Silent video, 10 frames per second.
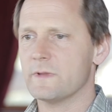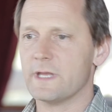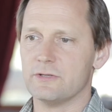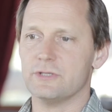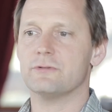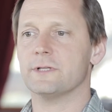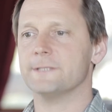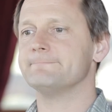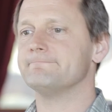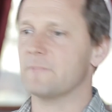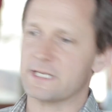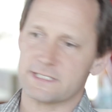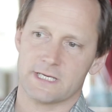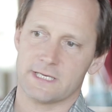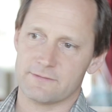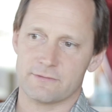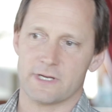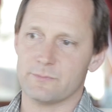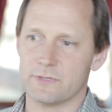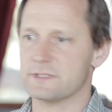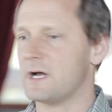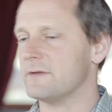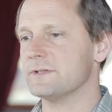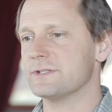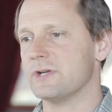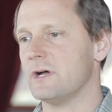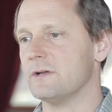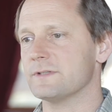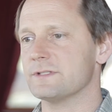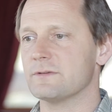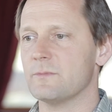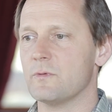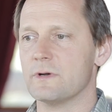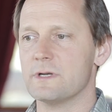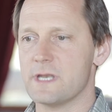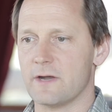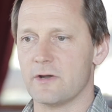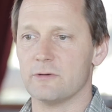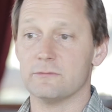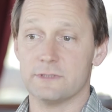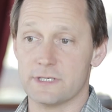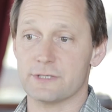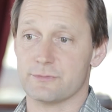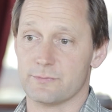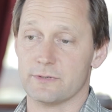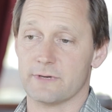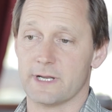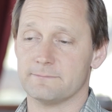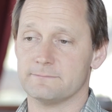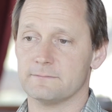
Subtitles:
Without Euclid, a study of the great books often dissolves into a more narrow literature program.